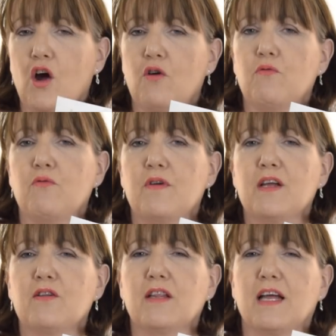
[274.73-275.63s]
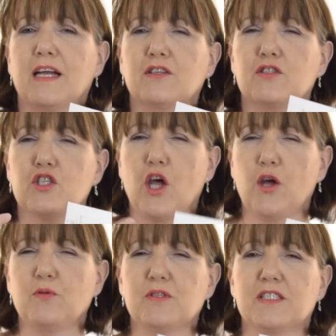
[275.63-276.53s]
a real like
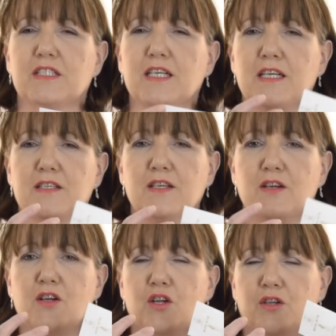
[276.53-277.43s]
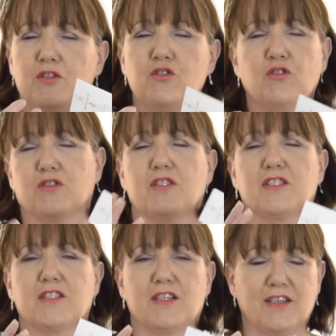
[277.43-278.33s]
toasted
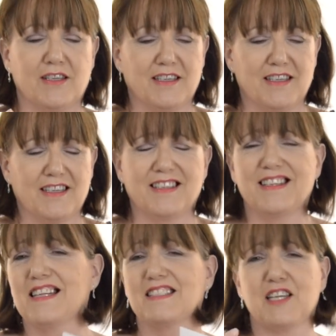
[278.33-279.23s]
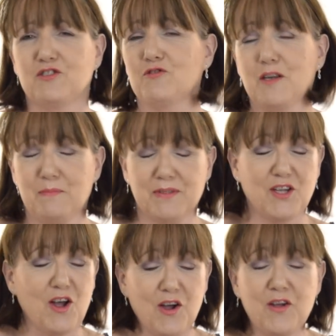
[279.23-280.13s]
nuts. And that sounds really
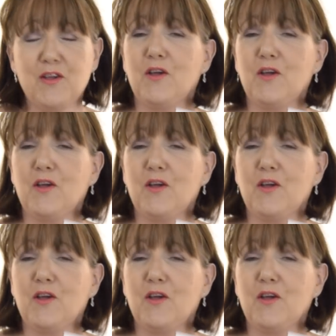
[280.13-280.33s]
bizarre